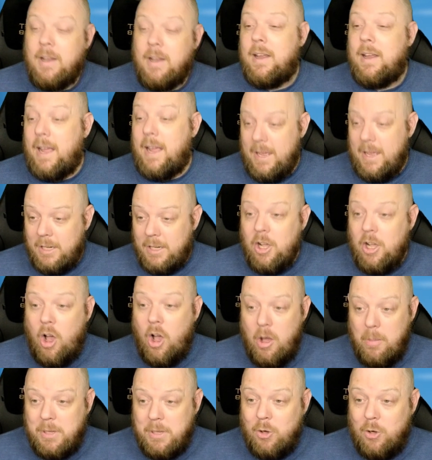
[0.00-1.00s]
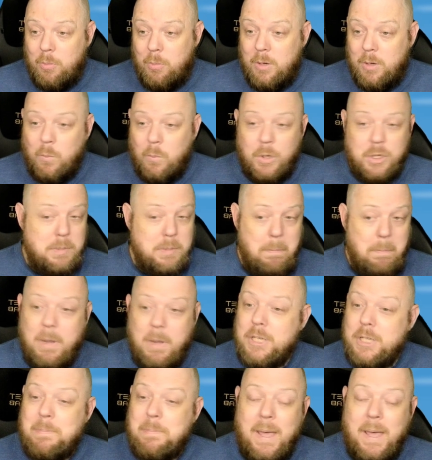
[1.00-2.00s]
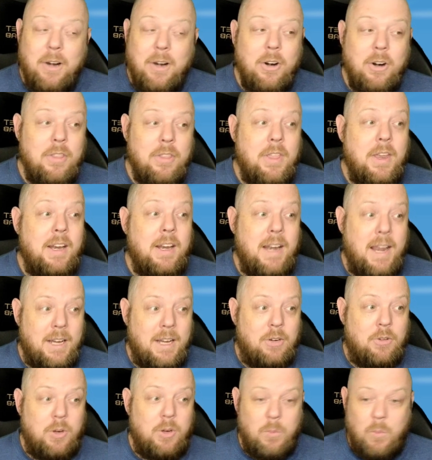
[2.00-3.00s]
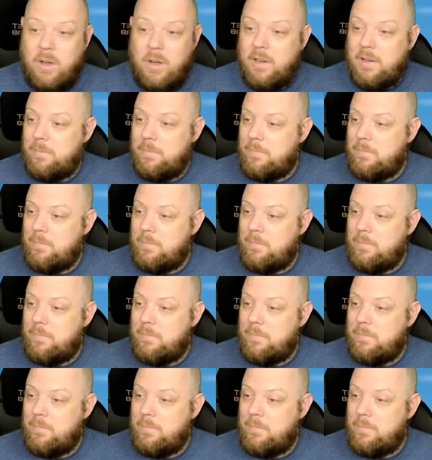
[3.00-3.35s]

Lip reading: and a calm human was much better than an angry one.